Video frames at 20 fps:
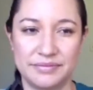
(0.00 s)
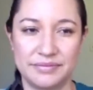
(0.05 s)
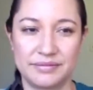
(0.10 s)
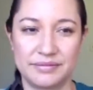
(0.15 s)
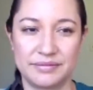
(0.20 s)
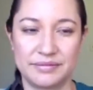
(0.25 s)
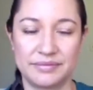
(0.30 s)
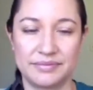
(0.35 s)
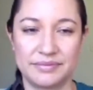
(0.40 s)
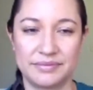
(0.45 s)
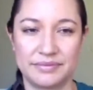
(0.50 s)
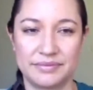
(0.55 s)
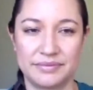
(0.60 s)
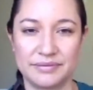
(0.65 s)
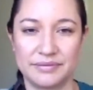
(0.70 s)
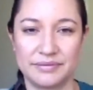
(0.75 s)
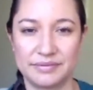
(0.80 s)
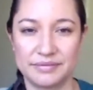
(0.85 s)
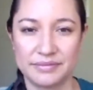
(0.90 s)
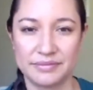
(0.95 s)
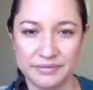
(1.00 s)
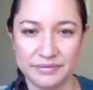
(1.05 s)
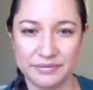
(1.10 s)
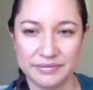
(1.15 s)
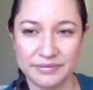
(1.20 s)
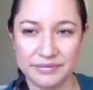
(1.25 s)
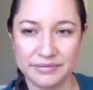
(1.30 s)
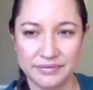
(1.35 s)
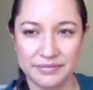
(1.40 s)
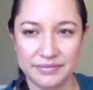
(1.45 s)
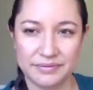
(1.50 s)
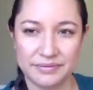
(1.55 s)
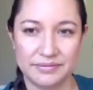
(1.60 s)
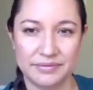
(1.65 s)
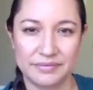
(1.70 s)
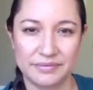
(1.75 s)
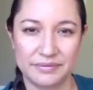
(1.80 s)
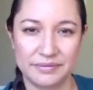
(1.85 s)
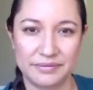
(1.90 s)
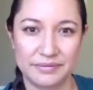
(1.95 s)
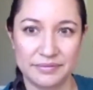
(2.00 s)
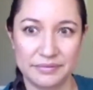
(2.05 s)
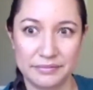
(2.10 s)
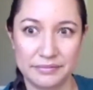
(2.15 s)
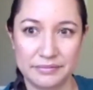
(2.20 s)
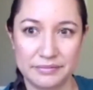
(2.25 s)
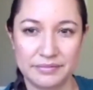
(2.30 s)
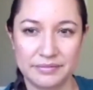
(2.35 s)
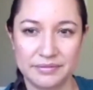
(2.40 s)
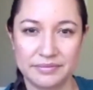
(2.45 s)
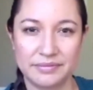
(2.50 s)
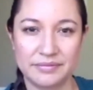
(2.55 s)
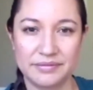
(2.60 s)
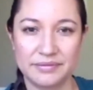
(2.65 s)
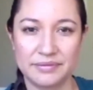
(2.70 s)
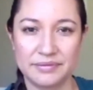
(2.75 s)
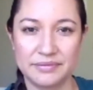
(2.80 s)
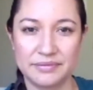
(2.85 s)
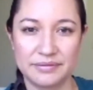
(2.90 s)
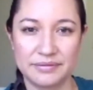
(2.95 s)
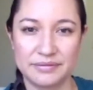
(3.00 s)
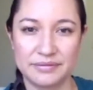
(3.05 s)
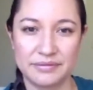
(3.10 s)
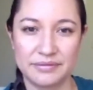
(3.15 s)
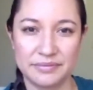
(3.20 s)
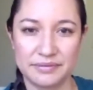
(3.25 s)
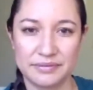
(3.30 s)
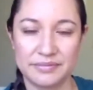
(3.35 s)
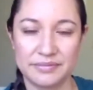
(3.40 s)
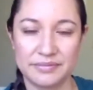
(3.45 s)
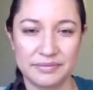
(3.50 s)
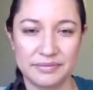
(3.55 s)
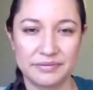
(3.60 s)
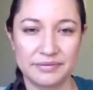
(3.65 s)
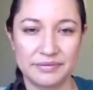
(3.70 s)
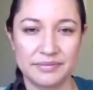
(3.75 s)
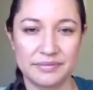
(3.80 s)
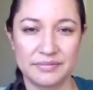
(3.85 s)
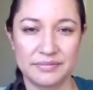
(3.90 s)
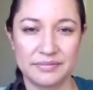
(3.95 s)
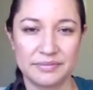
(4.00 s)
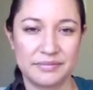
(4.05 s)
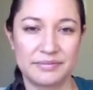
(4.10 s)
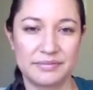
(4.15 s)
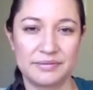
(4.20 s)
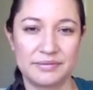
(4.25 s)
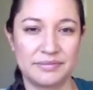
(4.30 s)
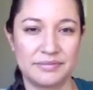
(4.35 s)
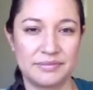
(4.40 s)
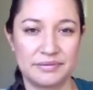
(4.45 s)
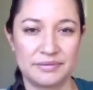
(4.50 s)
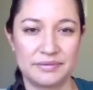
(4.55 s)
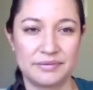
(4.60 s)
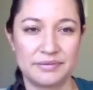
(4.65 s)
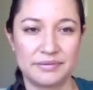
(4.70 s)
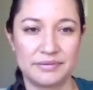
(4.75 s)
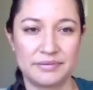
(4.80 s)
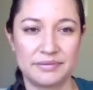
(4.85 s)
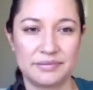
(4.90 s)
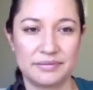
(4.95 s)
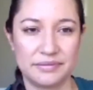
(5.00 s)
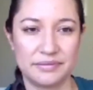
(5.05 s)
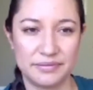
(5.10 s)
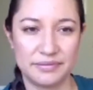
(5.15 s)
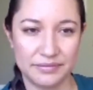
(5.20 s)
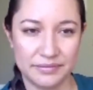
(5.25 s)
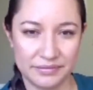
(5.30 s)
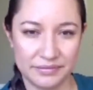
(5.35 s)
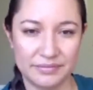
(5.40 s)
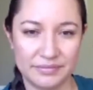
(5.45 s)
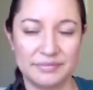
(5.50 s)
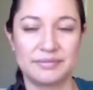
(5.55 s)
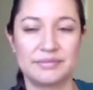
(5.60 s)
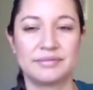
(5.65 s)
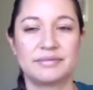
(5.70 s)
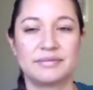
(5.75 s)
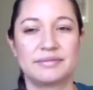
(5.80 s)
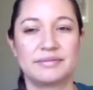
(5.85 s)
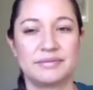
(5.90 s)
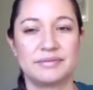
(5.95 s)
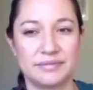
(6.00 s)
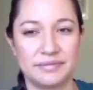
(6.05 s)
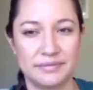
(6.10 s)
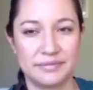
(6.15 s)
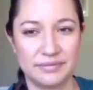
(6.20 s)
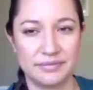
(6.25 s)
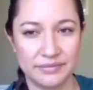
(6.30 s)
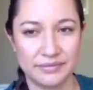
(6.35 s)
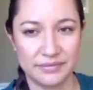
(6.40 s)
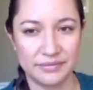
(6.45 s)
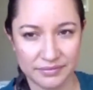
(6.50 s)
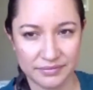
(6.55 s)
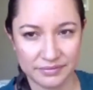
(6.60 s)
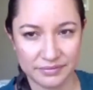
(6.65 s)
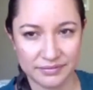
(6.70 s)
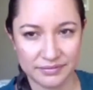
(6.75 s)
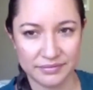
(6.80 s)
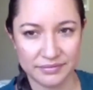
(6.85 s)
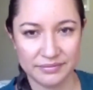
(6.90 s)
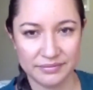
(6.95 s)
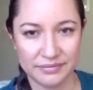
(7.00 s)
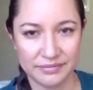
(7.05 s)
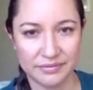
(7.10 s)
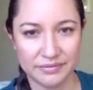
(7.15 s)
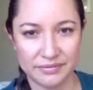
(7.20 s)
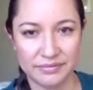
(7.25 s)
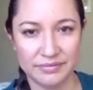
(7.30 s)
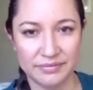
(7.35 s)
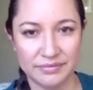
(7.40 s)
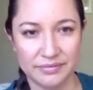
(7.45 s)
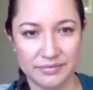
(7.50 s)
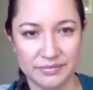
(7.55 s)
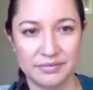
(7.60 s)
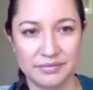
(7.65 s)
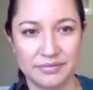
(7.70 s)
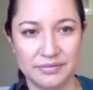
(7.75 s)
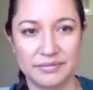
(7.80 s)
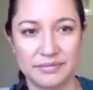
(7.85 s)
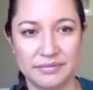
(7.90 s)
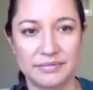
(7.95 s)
The person shown says nothing.